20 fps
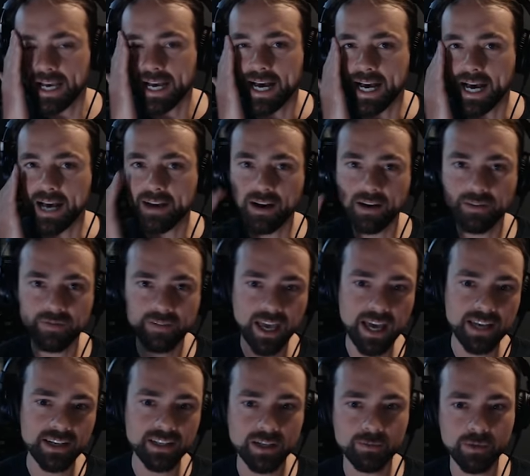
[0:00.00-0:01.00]
Uh, I've
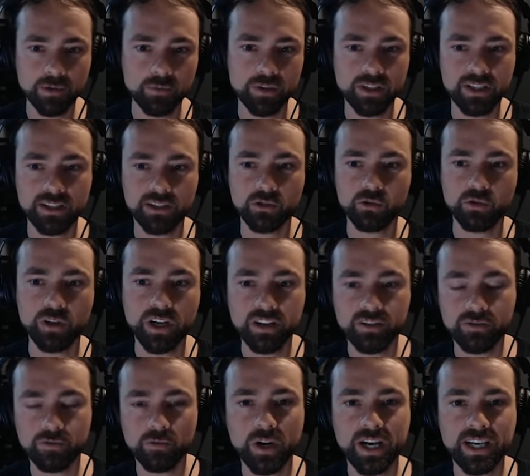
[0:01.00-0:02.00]
had to come up with these
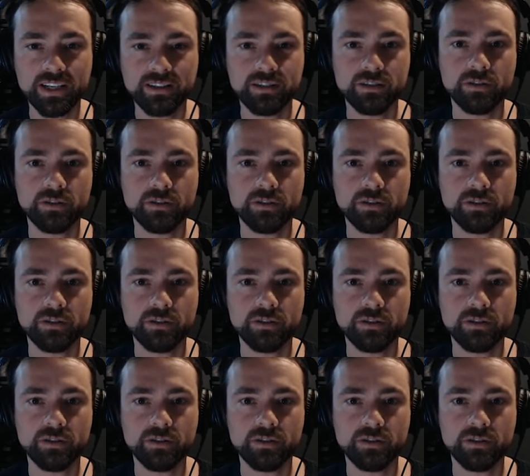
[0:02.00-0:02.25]
creative ways